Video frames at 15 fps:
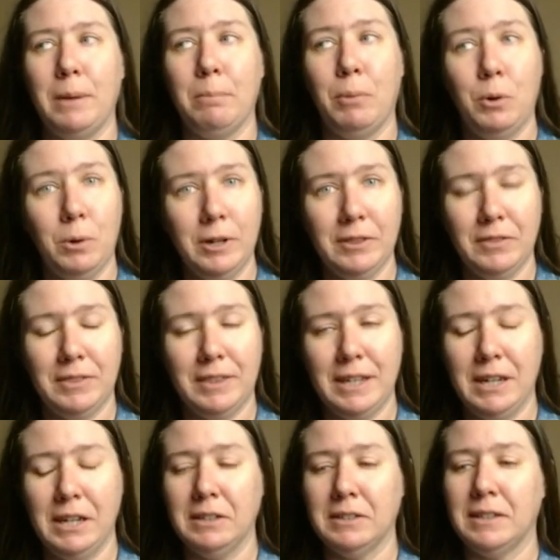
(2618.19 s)
important
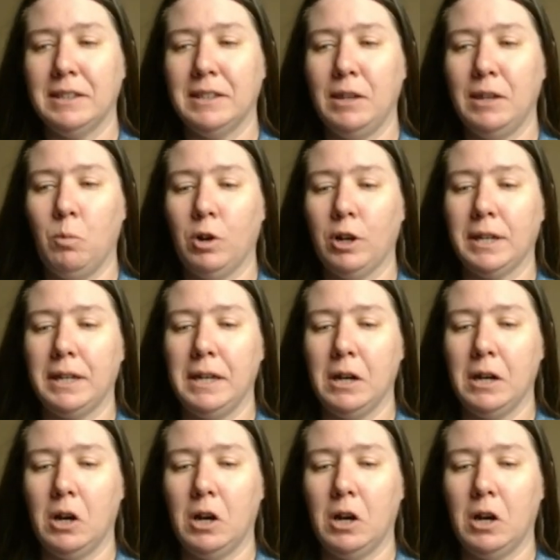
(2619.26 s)
things than working